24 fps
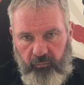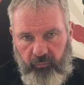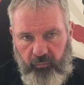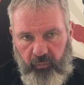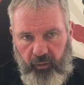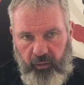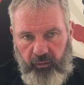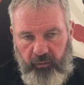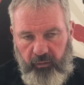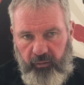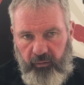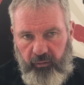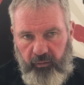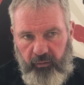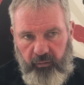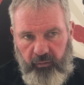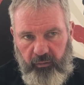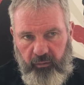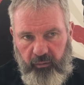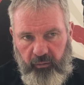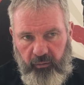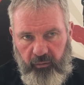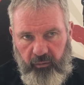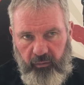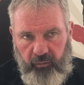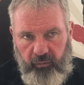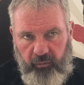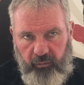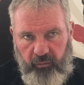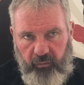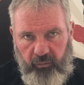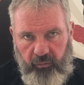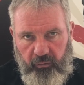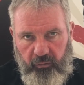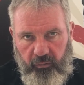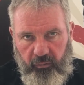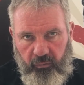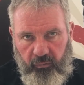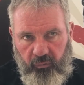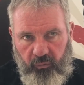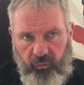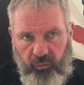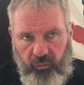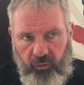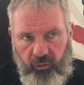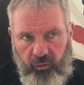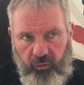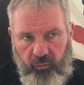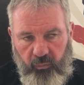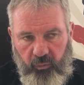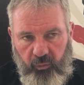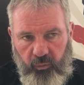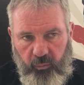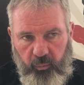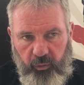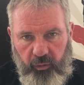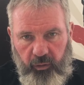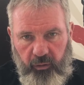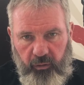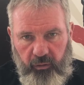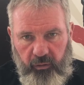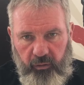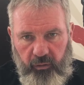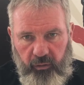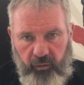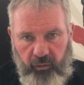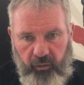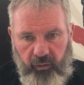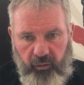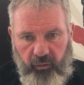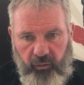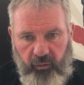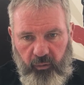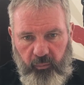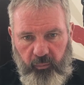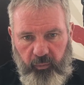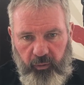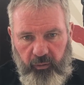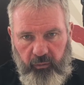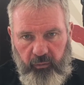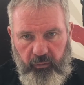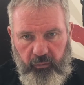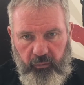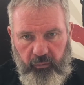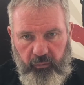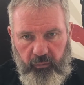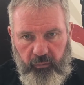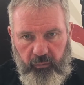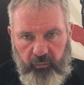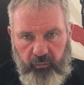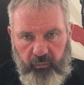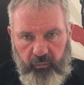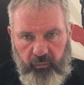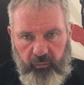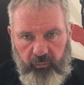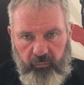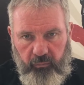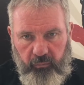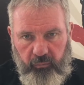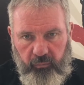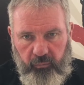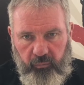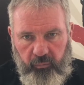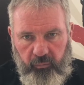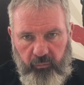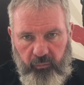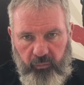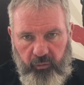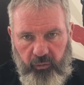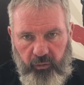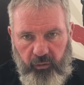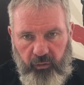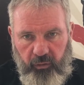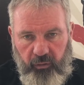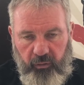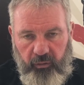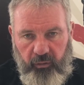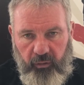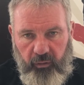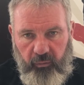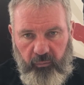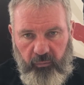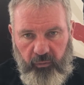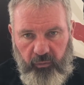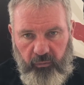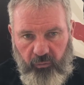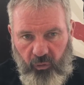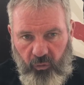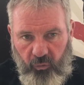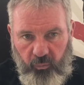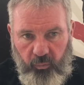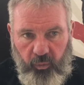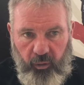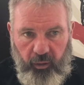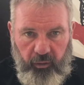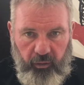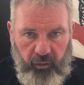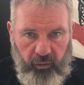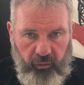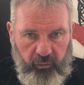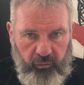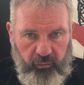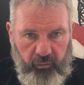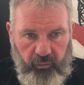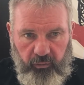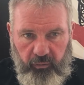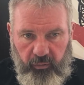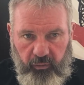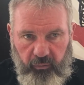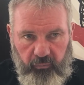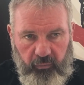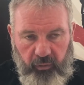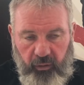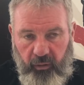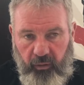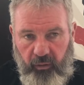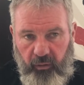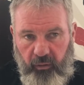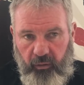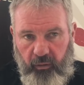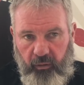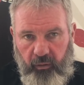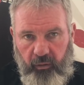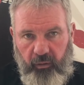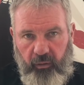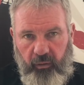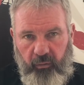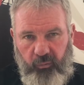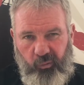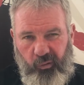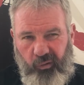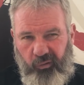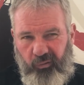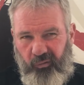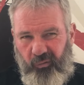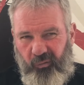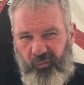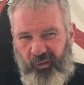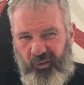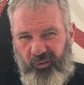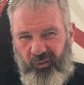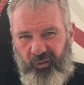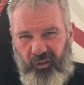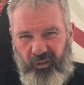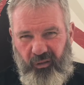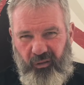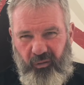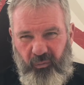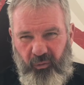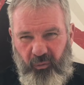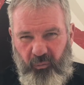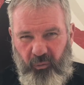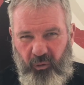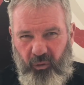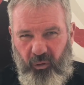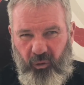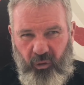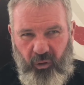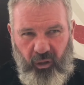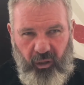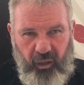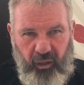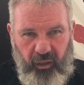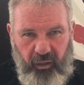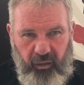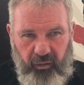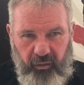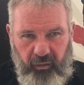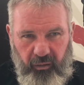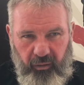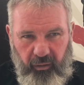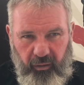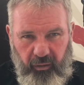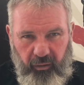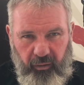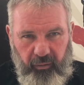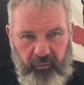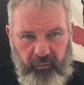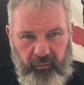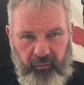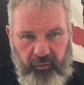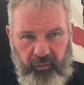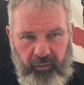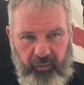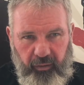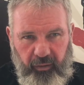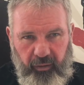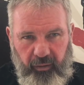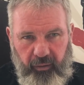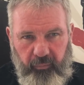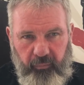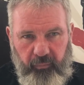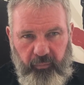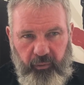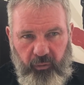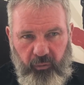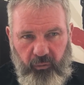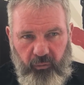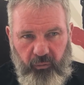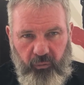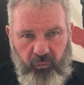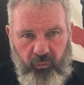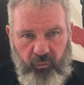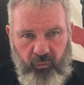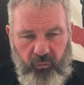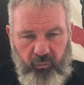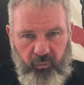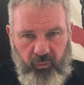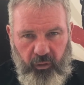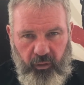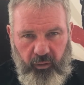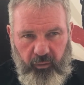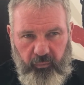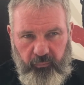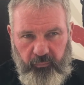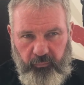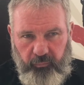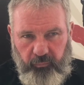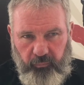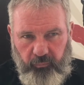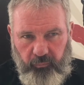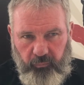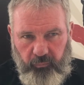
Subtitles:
And they've got a number of players that could come in to their team or back out of the team. What interests me, looking at the game, the home game,